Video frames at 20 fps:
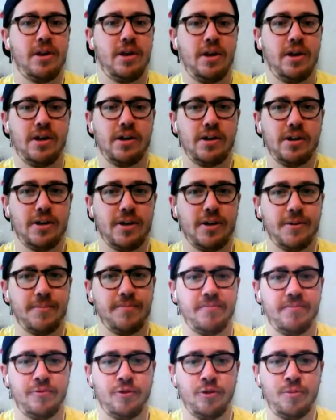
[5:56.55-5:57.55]
um,
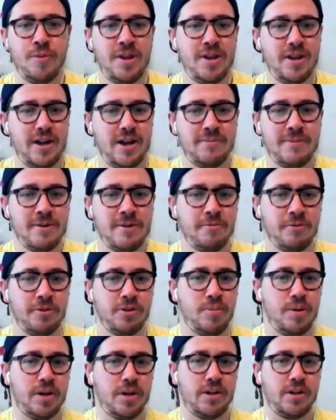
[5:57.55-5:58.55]
for me, I'm not really
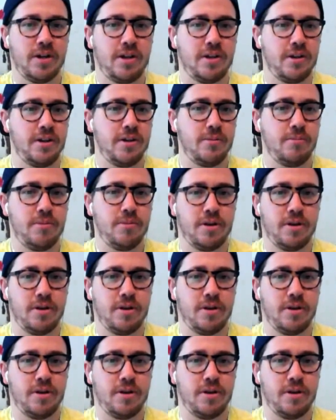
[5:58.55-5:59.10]
picking on him.